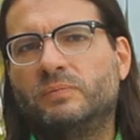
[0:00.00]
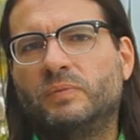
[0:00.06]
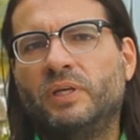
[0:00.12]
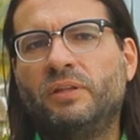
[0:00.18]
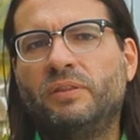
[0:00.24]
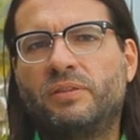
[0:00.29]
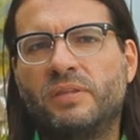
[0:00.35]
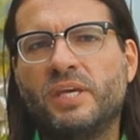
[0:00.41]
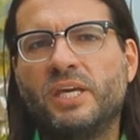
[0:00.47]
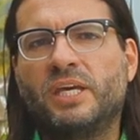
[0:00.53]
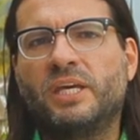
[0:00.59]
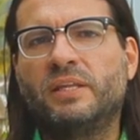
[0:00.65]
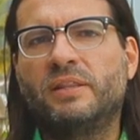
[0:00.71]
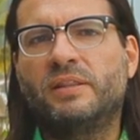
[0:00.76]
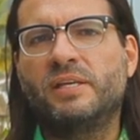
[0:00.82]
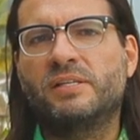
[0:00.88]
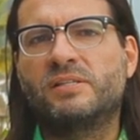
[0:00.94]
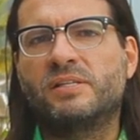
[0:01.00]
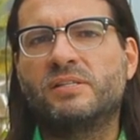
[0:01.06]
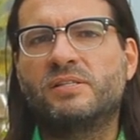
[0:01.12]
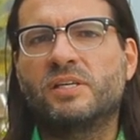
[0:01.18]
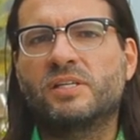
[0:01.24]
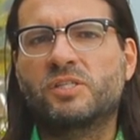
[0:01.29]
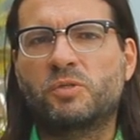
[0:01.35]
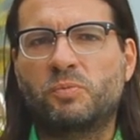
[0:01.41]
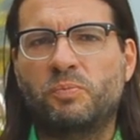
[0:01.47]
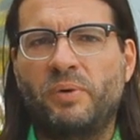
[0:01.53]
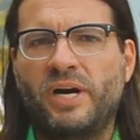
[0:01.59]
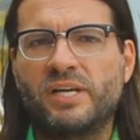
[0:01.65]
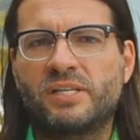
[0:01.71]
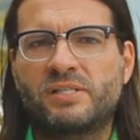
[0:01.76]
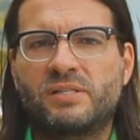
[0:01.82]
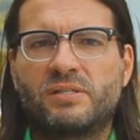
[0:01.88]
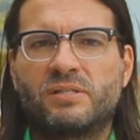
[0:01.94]
In thinking, this is
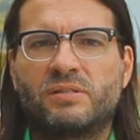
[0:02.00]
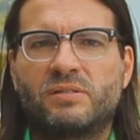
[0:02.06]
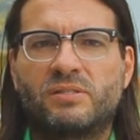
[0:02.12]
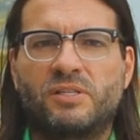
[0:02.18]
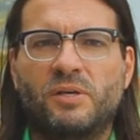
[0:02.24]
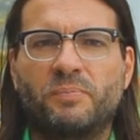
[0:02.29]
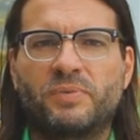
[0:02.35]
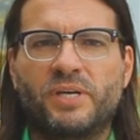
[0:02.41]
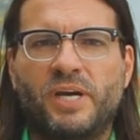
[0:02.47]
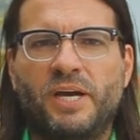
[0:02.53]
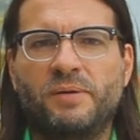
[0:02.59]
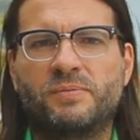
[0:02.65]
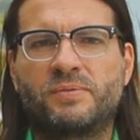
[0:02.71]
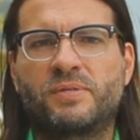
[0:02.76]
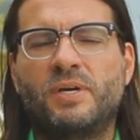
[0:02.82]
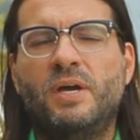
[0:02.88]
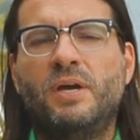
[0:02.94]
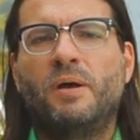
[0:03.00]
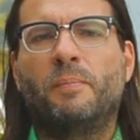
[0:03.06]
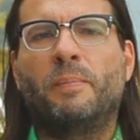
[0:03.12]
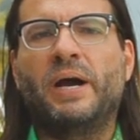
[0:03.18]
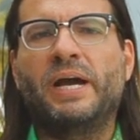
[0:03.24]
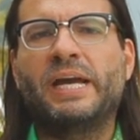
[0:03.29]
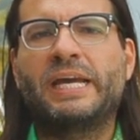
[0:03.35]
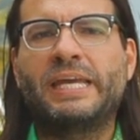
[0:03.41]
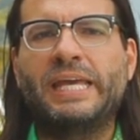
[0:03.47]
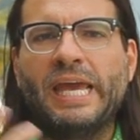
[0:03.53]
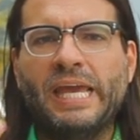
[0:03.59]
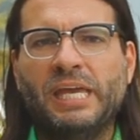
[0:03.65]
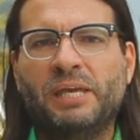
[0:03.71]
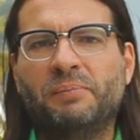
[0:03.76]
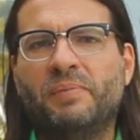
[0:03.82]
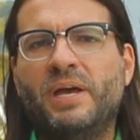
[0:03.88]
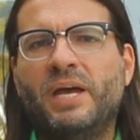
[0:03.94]
expressed sometimes by a
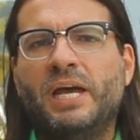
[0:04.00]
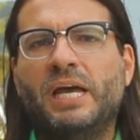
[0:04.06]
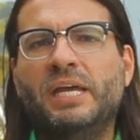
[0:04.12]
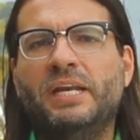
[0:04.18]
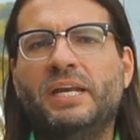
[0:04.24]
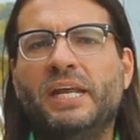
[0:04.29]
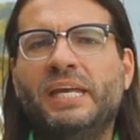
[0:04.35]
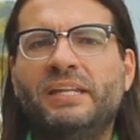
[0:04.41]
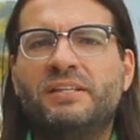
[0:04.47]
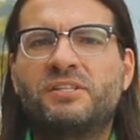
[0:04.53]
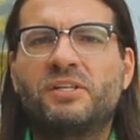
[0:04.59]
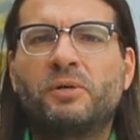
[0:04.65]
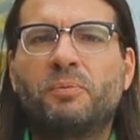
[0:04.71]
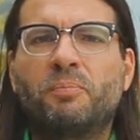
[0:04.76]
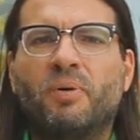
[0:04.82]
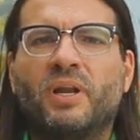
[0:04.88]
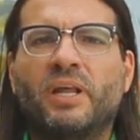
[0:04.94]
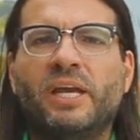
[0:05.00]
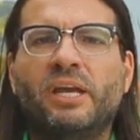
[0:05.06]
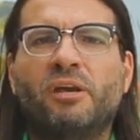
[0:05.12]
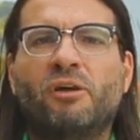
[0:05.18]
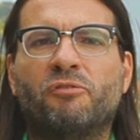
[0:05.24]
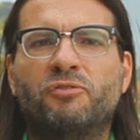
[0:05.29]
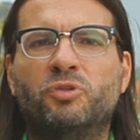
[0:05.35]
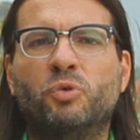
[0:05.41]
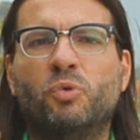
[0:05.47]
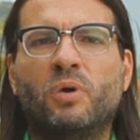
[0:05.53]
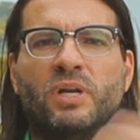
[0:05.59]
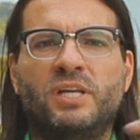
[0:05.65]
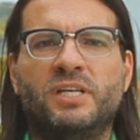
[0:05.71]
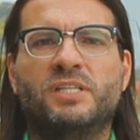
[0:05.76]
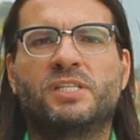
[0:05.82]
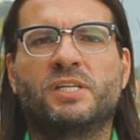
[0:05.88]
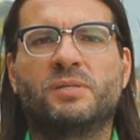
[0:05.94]
game, an interplay of
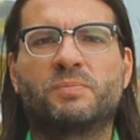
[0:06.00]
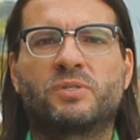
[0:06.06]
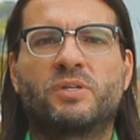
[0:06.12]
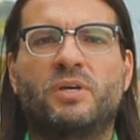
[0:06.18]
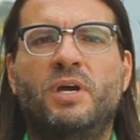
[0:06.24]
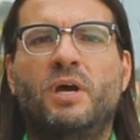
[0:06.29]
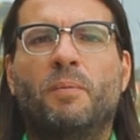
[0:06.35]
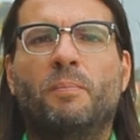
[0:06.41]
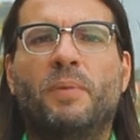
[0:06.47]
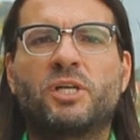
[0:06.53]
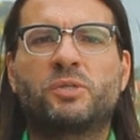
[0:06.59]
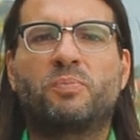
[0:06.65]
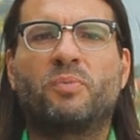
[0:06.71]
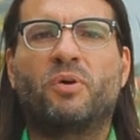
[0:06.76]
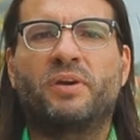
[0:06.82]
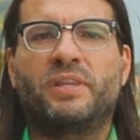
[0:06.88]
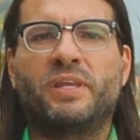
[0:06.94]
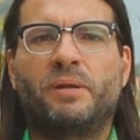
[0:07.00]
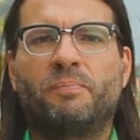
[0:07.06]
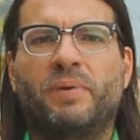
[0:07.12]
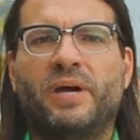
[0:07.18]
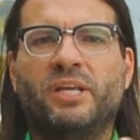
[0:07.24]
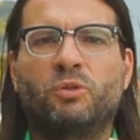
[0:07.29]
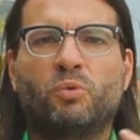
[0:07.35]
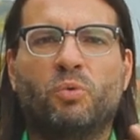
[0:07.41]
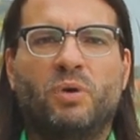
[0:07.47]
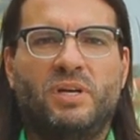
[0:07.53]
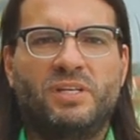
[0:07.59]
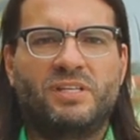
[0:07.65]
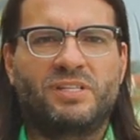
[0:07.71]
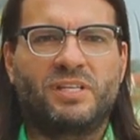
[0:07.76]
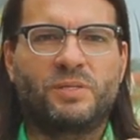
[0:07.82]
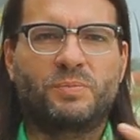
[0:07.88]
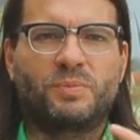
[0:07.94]
dualisms, much more than by
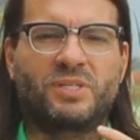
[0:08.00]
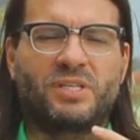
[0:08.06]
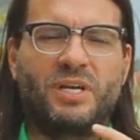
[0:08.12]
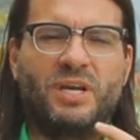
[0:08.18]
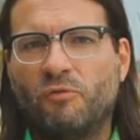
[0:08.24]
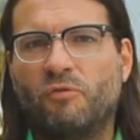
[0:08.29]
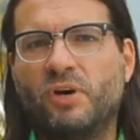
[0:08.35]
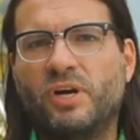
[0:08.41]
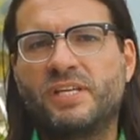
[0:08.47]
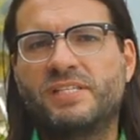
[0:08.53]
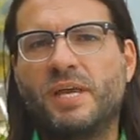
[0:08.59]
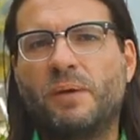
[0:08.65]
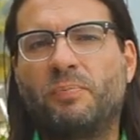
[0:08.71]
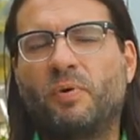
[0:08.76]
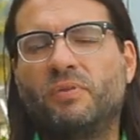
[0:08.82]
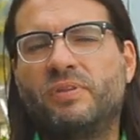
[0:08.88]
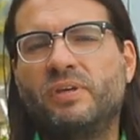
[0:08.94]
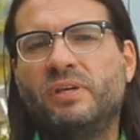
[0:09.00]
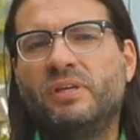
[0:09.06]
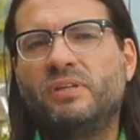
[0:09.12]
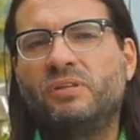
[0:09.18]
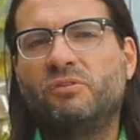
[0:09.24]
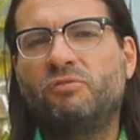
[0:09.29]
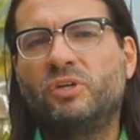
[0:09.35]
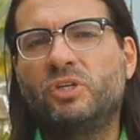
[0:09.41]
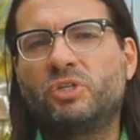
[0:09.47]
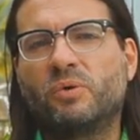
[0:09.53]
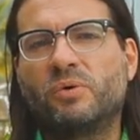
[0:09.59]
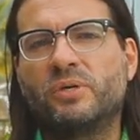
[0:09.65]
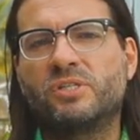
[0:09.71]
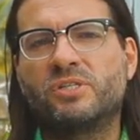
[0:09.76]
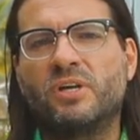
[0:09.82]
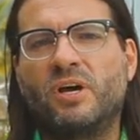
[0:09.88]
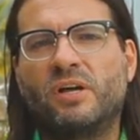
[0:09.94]
dualisms. For example, the individual
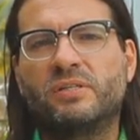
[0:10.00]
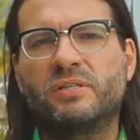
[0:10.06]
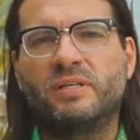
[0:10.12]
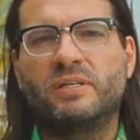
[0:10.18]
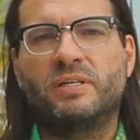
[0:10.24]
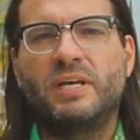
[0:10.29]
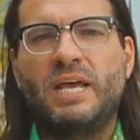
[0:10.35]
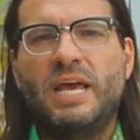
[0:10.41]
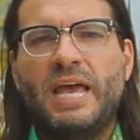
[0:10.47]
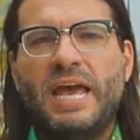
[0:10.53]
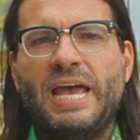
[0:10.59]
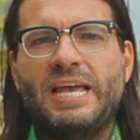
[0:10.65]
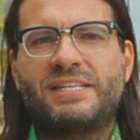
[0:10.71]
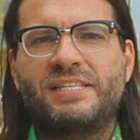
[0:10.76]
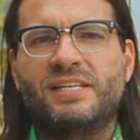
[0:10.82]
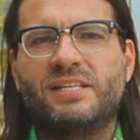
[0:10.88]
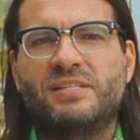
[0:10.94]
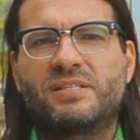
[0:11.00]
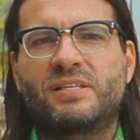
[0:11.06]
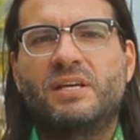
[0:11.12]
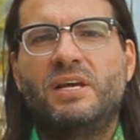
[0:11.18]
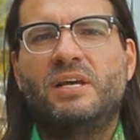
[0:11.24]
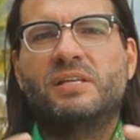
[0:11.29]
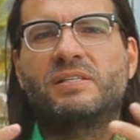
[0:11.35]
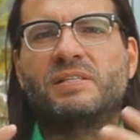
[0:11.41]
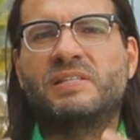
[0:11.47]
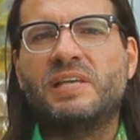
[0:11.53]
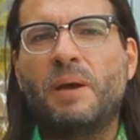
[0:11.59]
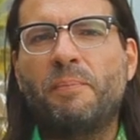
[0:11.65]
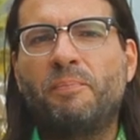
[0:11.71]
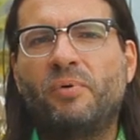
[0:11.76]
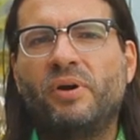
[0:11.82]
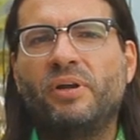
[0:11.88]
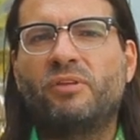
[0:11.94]
is not an essence
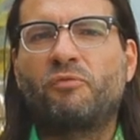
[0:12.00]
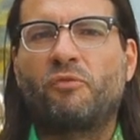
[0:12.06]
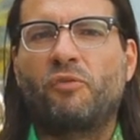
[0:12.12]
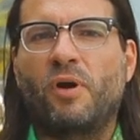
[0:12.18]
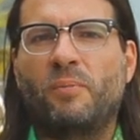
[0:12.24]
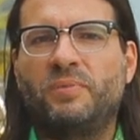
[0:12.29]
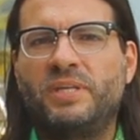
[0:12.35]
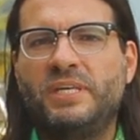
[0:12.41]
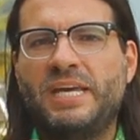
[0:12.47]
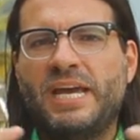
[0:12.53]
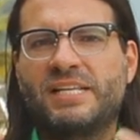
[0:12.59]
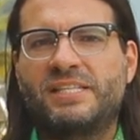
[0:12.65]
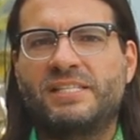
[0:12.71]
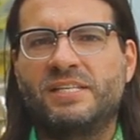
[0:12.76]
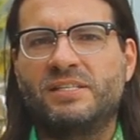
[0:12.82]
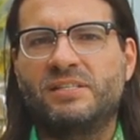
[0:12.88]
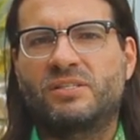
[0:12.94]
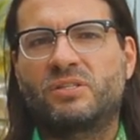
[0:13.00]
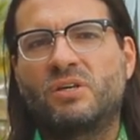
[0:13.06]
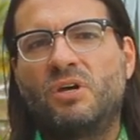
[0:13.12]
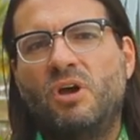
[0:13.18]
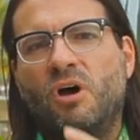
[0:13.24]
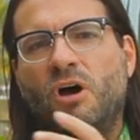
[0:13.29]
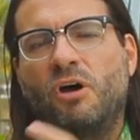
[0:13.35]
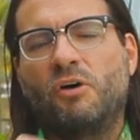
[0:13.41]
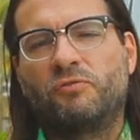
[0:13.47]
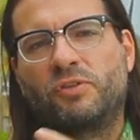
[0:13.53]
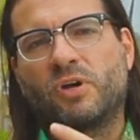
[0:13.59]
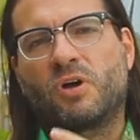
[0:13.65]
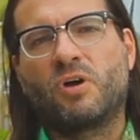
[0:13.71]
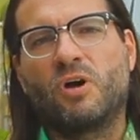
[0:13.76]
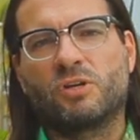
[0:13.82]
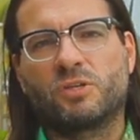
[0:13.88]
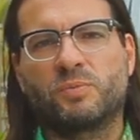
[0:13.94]
separate from the essence of the
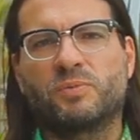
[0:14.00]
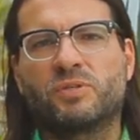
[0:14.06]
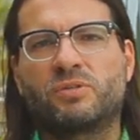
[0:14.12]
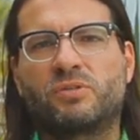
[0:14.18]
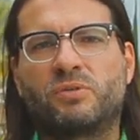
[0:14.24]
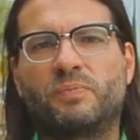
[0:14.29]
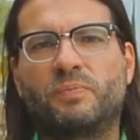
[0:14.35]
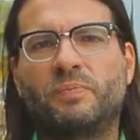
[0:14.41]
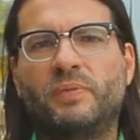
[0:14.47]
cosmos.